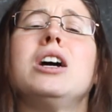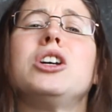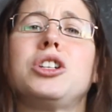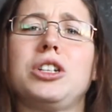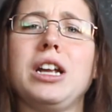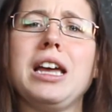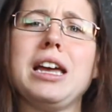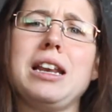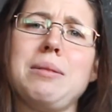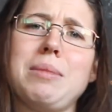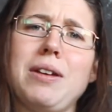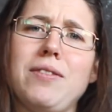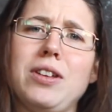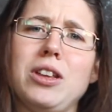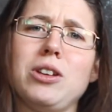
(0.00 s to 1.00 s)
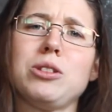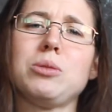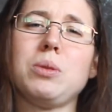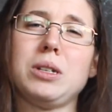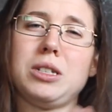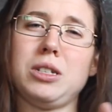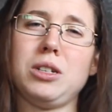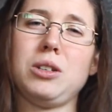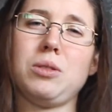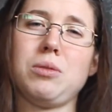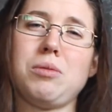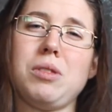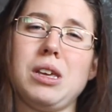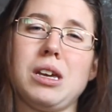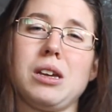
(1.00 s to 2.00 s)
Should I edit my videos? What do you
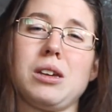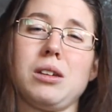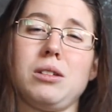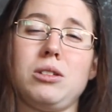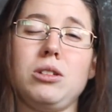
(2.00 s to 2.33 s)
think?